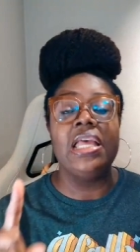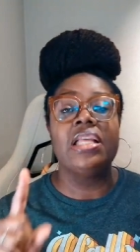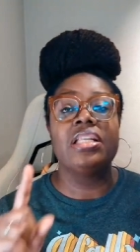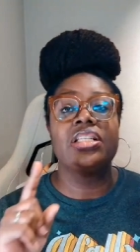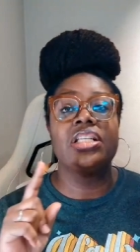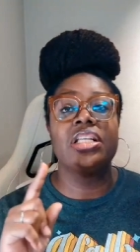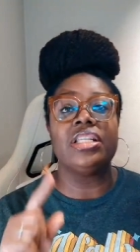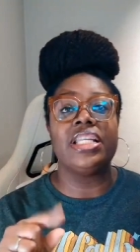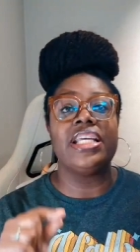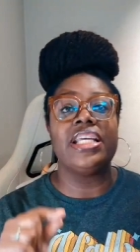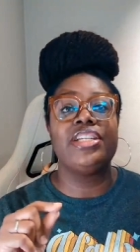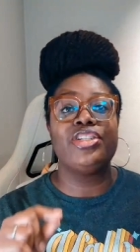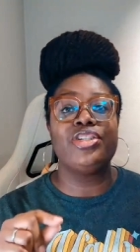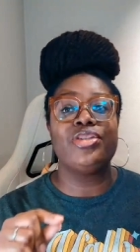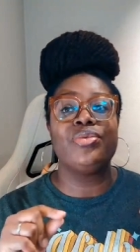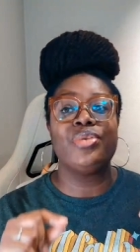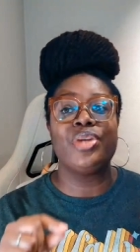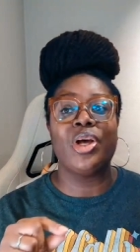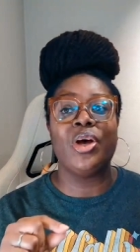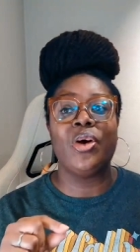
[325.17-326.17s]
to let
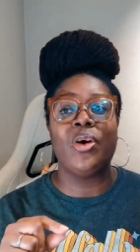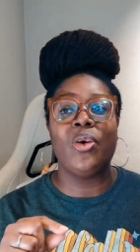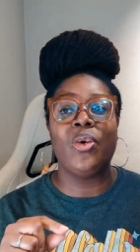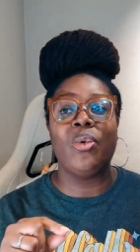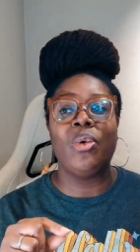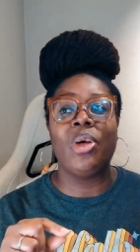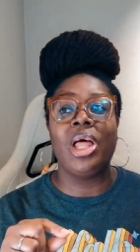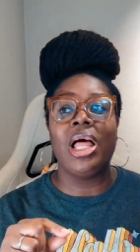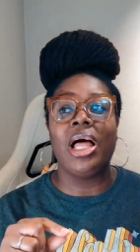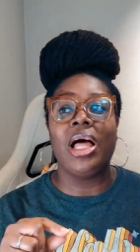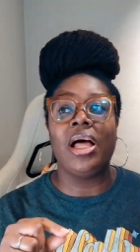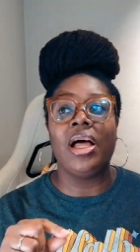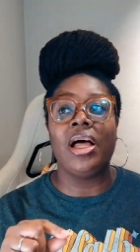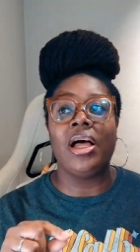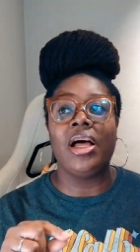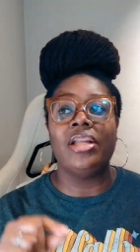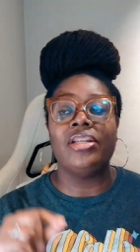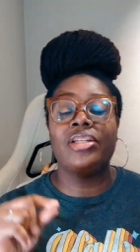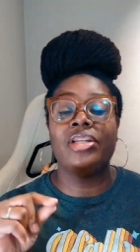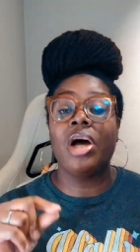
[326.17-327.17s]
you know
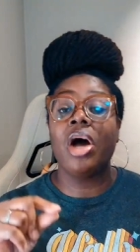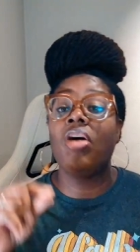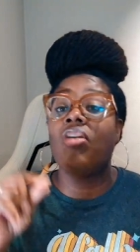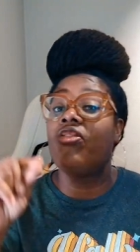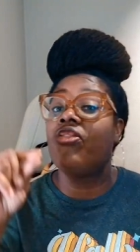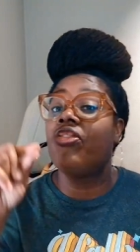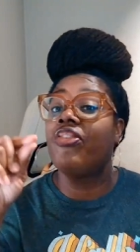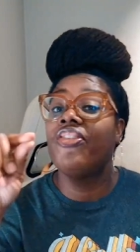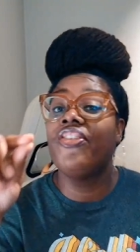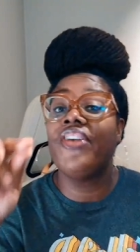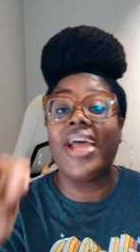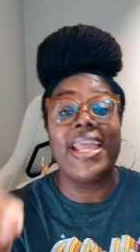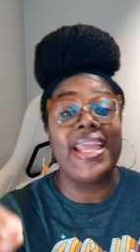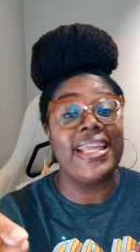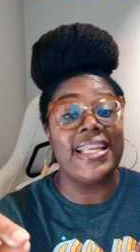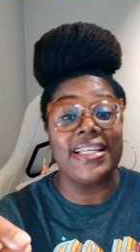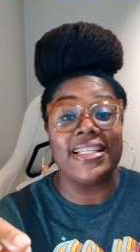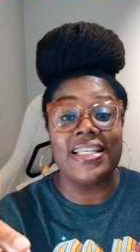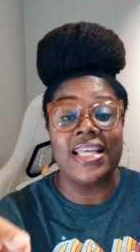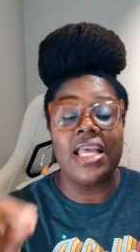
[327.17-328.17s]
uh, don't
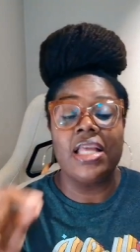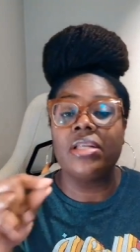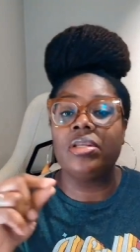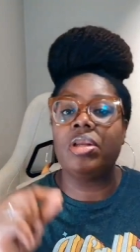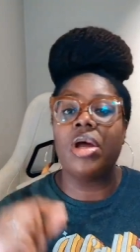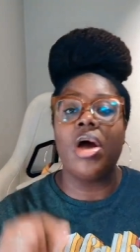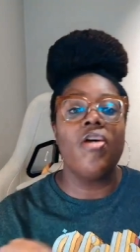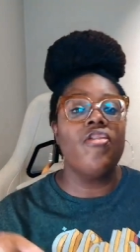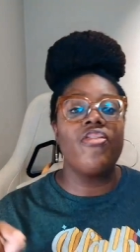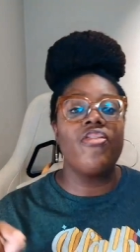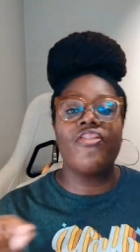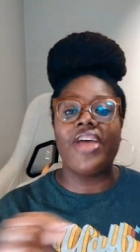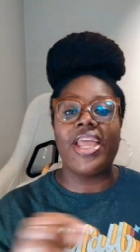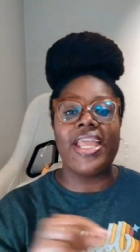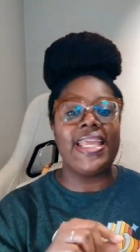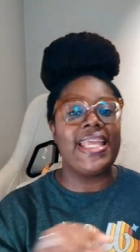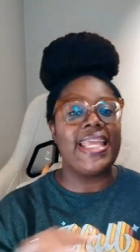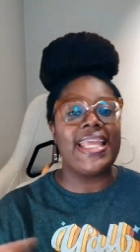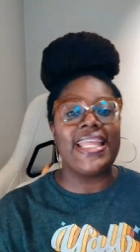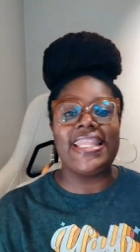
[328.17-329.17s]
faint. Don't
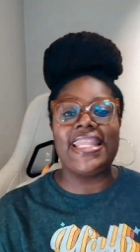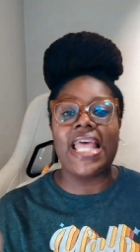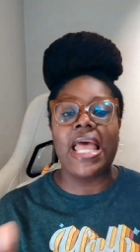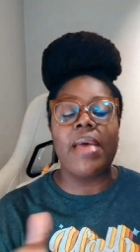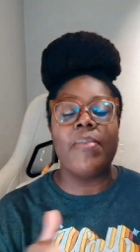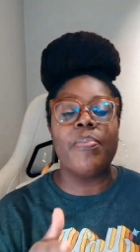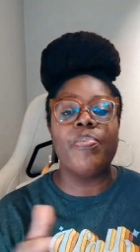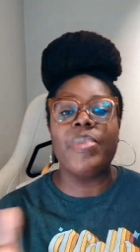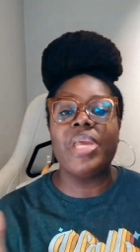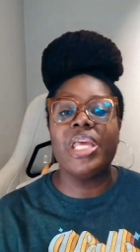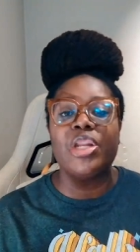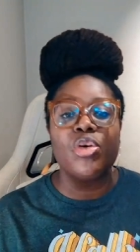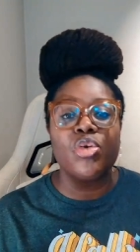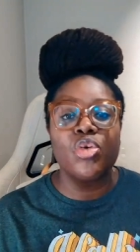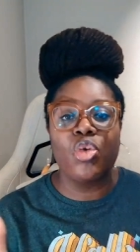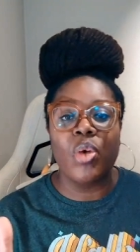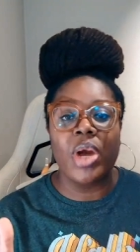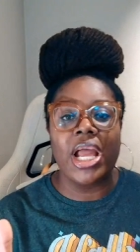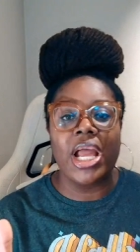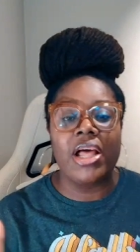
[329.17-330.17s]
faint in that middle
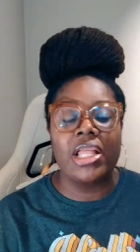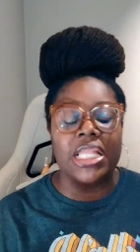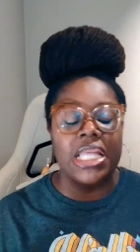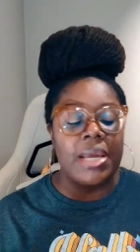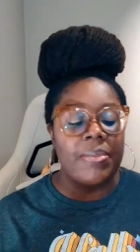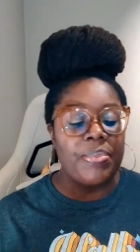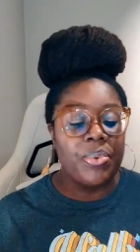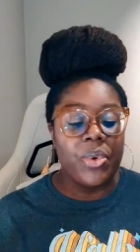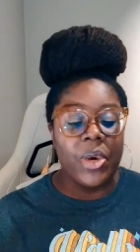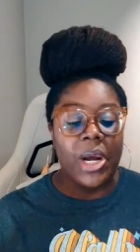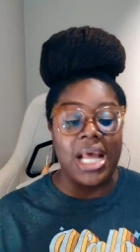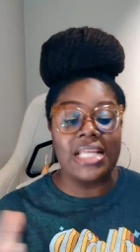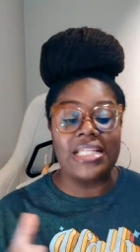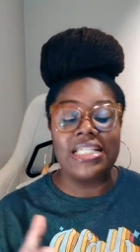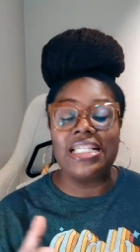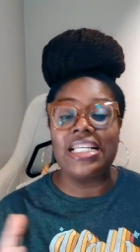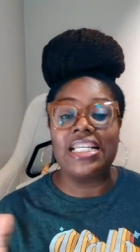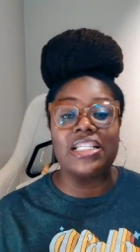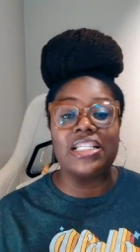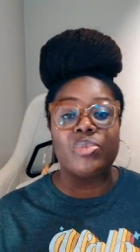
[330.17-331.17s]
ground, that
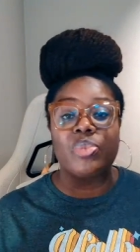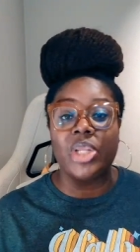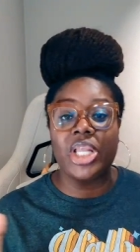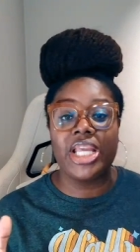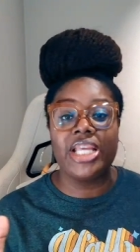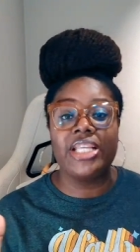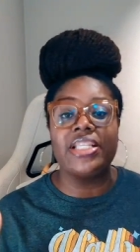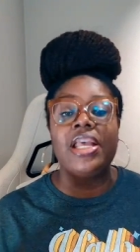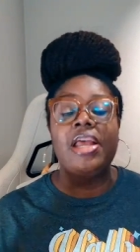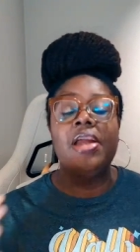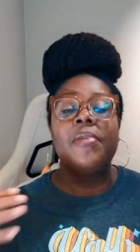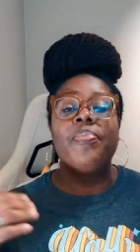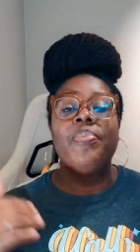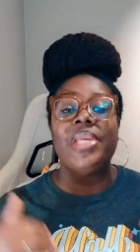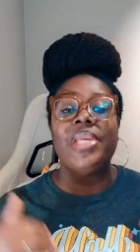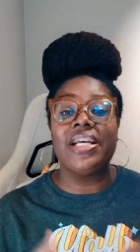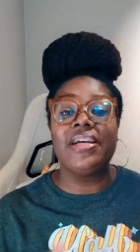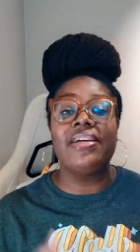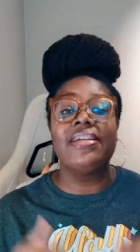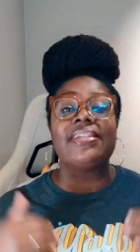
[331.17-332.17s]
process place,
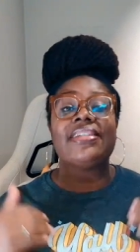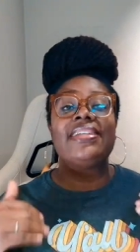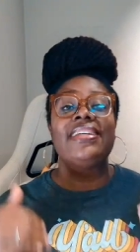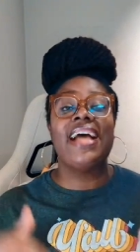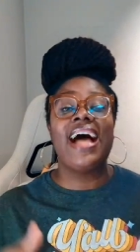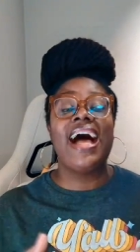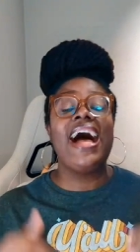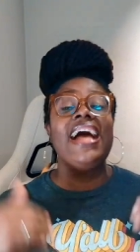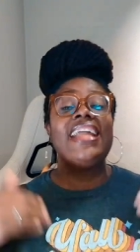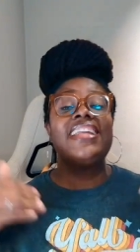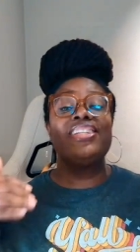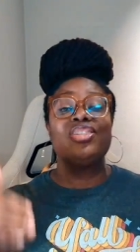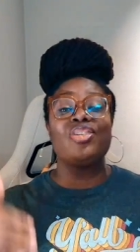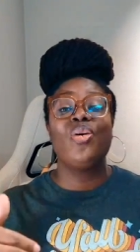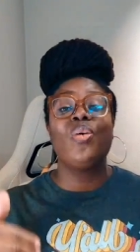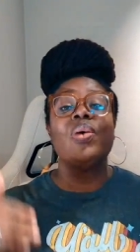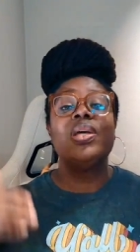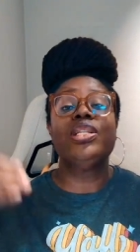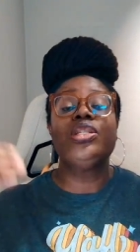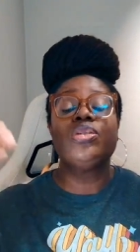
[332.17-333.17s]
because God is
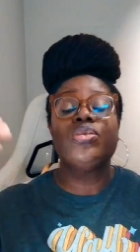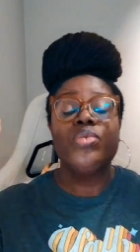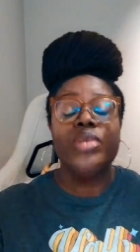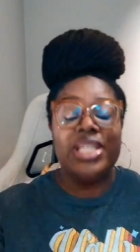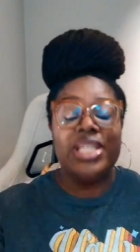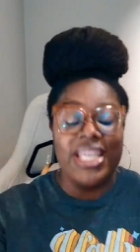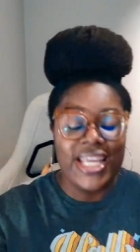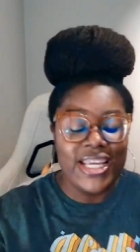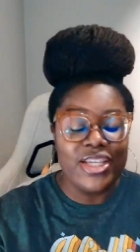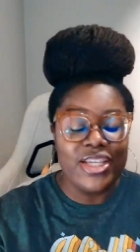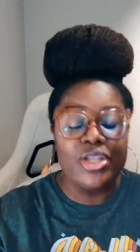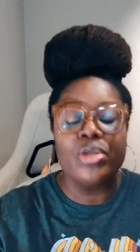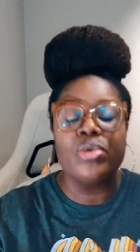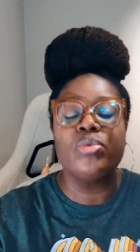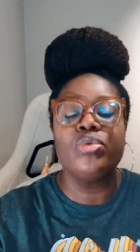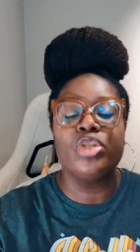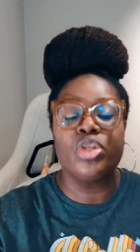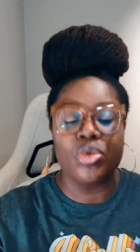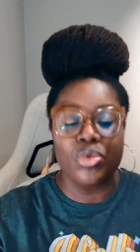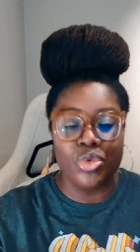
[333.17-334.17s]
going to get
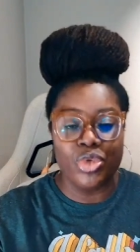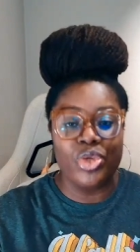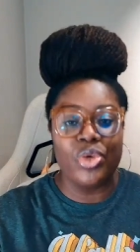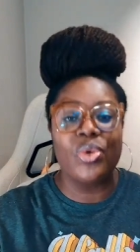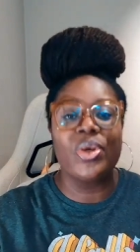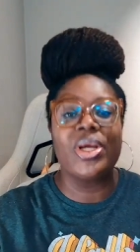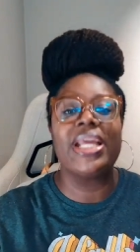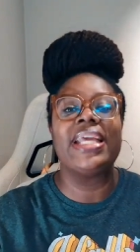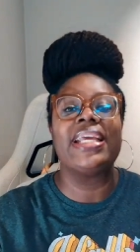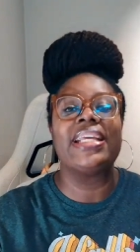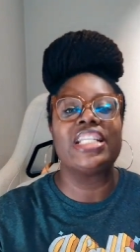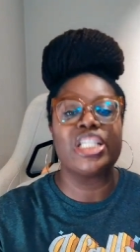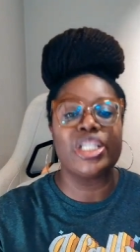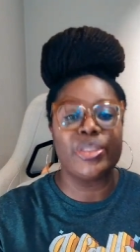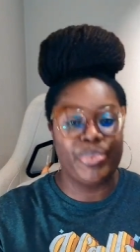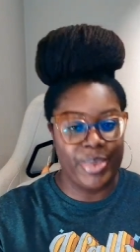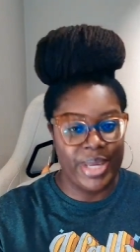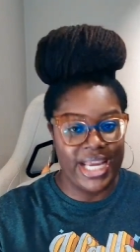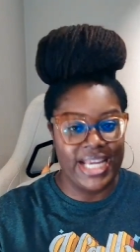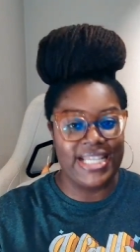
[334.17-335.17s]
you to your
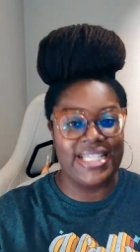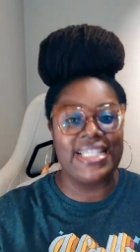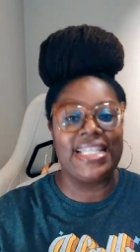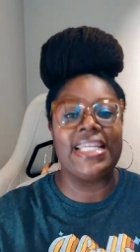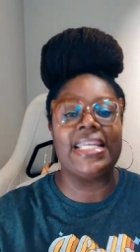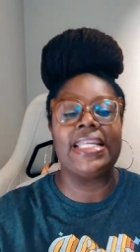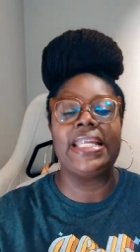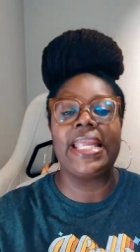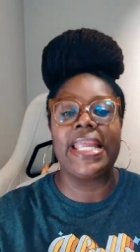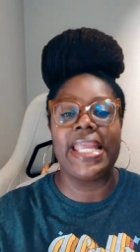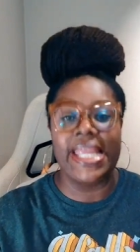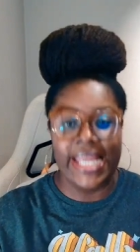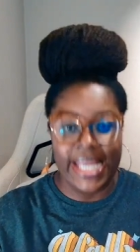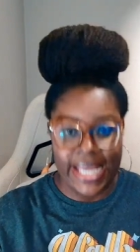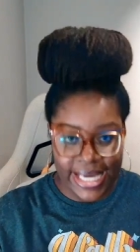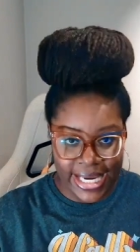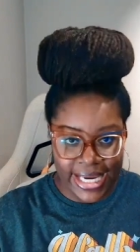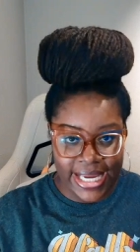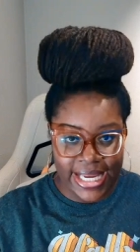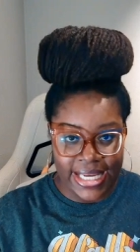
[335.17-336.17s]
expected
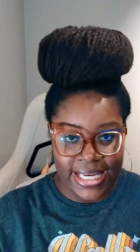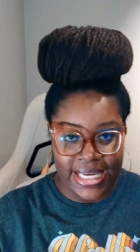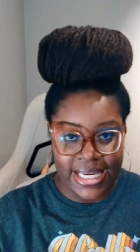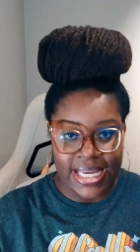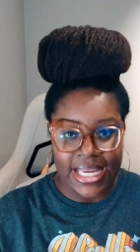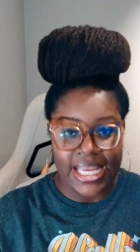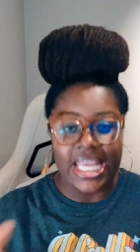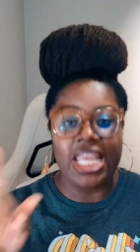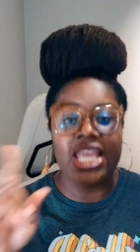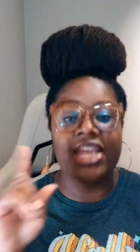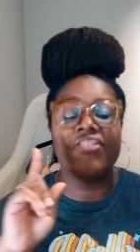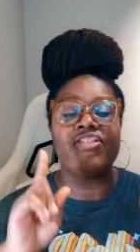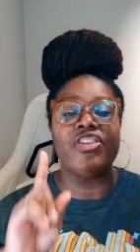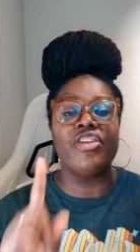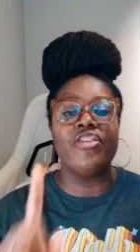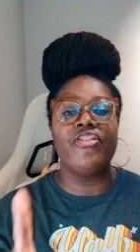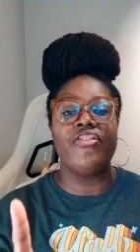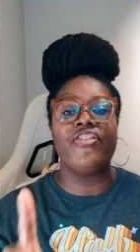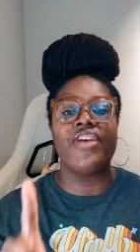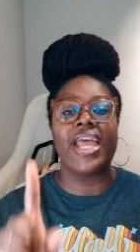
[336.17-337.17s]
end if
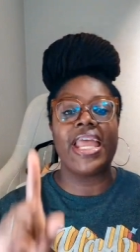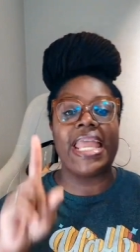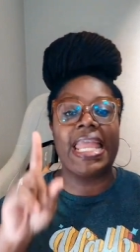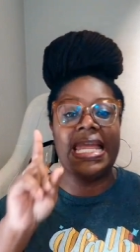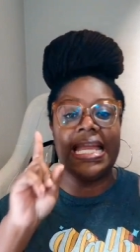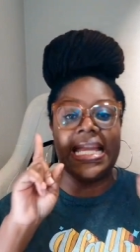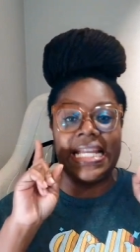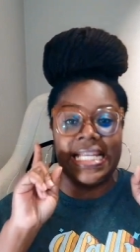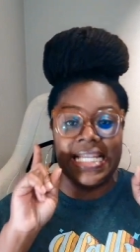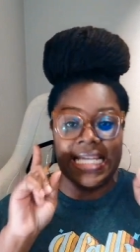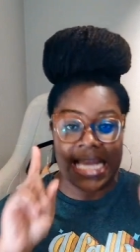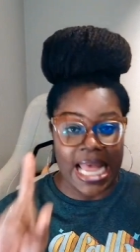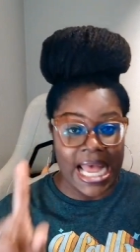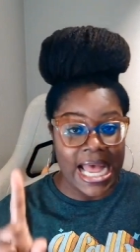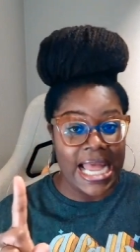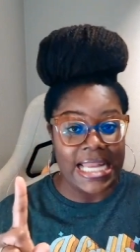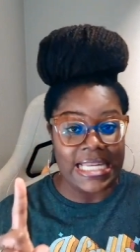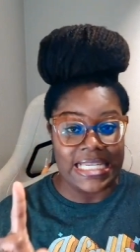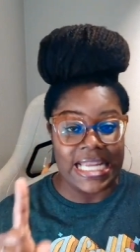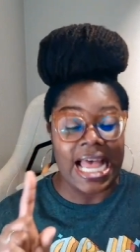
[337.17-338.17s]
you faint
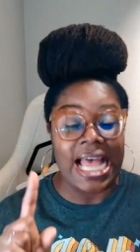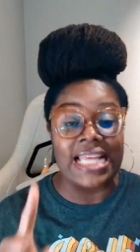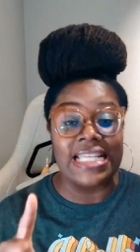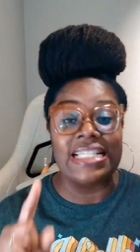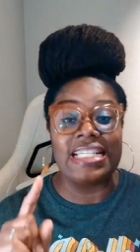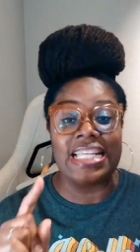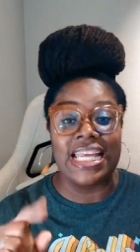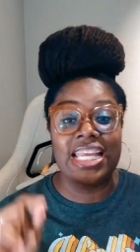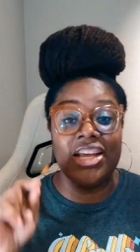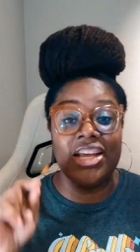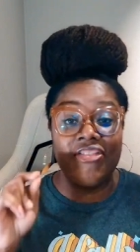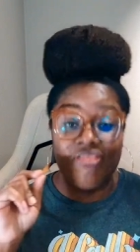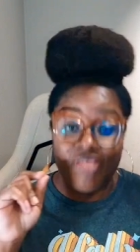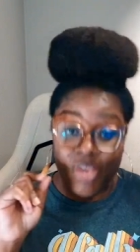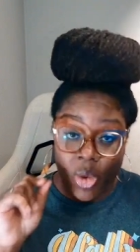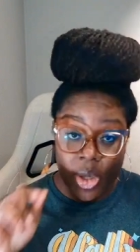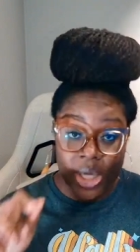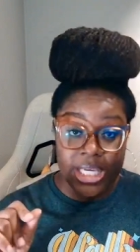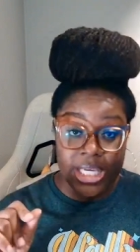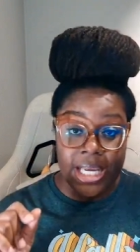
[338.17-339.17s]
not. Isaiah
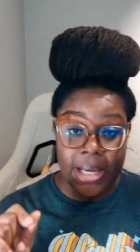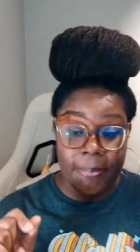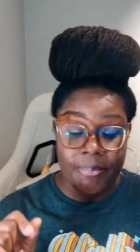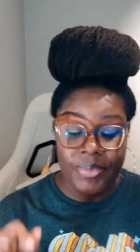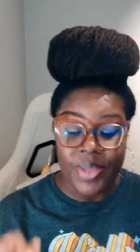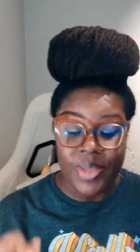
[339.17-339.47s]
40,